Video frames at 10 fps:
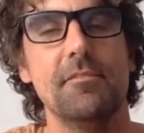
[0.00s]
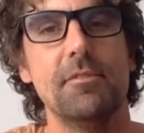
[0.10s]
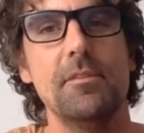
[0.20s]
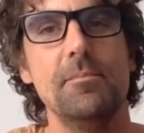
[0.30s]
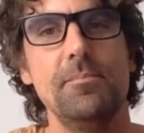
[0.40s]

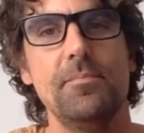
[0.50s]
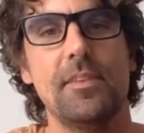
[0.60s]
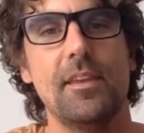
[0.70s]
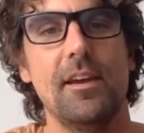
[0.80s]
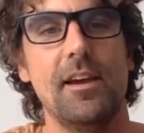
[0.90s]
rhythm,
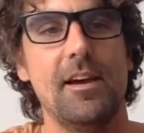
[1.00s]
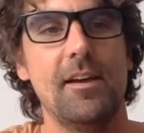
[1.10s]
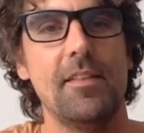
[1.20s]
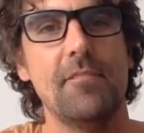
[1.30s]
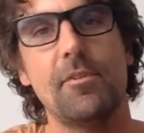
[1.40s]

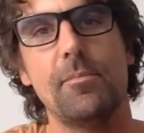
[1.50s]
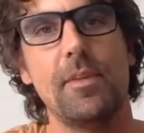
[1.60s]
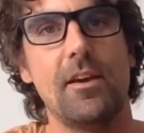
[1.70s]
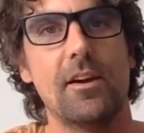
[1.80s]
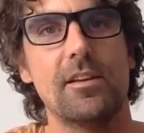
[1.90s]
and then from
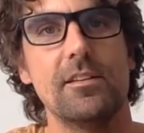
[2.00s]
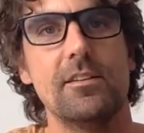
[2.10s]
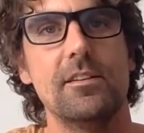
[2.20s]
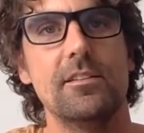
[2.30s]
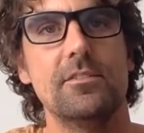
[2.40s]
there I can
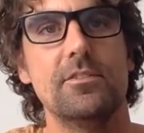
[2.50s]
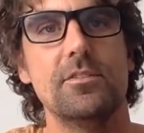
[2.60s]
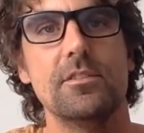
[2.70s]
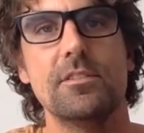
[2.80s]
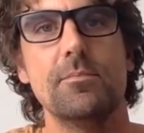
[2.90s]

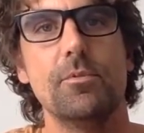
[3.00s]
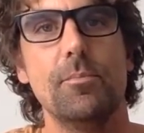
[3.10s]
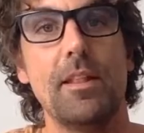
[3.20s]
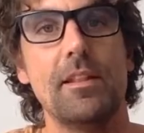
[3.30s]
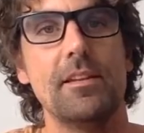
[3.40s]
choose a simple
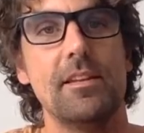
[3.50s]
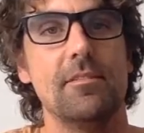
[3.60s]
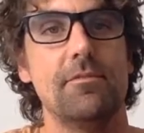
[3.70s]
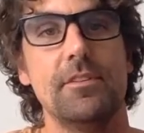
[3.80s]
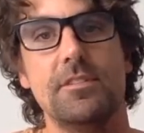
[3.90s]
melody
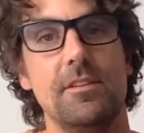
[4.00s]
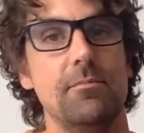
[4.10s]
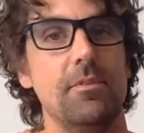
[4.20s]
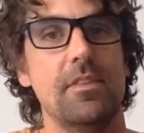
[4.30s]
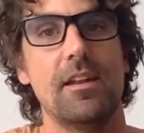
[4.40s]
that fits in
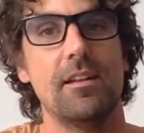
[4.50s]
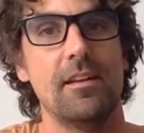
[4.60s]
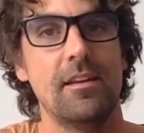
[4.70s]
with that